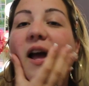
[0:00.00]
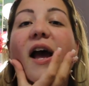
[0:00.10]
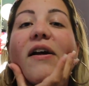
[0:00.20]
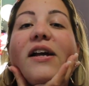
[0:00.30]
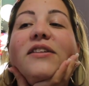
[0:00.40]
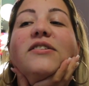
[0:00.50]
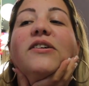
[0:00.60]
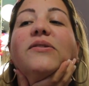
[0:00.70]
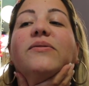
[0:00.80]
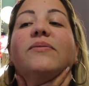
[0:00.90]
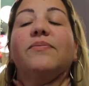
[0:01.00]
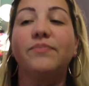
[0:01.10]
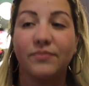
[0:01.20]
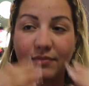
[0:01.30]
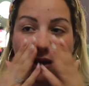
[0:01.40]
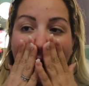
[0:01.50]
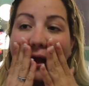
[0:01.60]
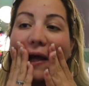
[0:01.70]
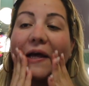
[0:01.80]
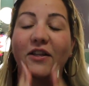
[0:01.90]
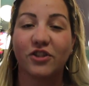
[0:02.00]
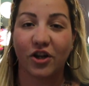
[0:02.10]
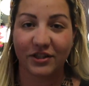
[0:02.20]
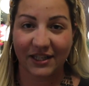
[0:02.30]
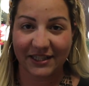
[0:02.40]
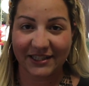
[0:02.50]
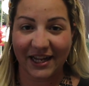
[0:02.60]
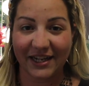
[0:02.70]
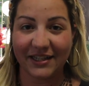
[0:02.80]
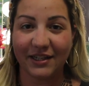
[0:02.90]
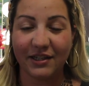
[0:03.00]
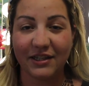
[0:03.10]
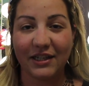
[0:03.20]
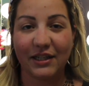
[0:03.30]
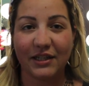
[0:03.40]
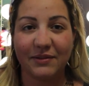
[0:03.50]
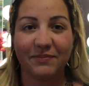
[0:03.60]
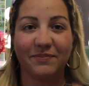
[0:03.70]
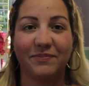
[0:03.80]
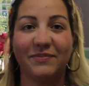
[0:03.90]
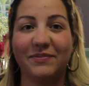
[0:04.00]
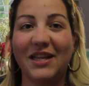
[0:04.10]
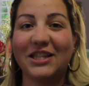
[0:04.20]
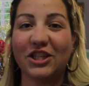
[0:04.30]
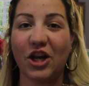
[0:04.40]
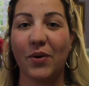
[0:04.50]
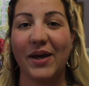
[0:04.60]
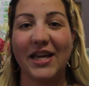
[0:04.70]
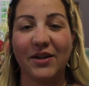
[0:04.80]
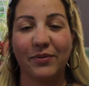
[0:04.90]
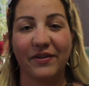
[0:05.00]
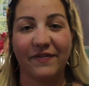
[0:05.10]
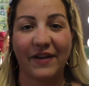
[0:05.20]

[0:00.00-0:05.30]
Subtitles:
Alright, so now that that's all said and done, let's go in with